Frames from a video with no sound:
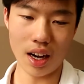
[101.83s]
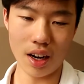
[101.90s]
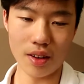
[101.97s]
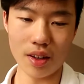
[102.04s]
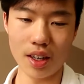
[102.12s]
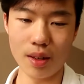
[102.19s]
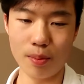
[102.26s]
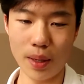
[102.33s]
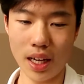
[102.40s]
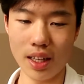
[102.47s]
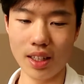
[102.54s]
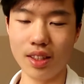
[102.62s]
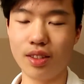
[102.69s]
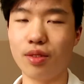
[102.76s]
our
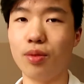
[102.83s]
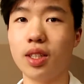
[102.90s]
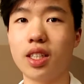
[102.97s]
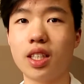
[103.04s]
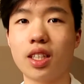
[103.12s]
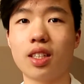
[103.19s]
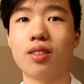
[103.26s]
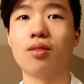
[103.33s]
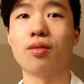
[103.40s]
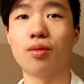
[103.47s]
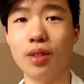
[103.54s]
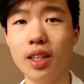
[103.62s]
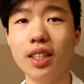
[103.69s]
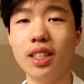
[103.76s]
balance, which
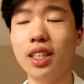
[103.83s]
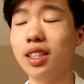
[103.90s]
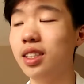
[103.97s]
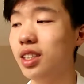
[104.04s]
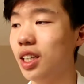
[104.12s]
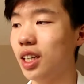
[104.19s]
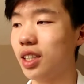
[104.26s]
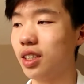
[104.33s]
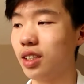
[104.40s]
really does suck.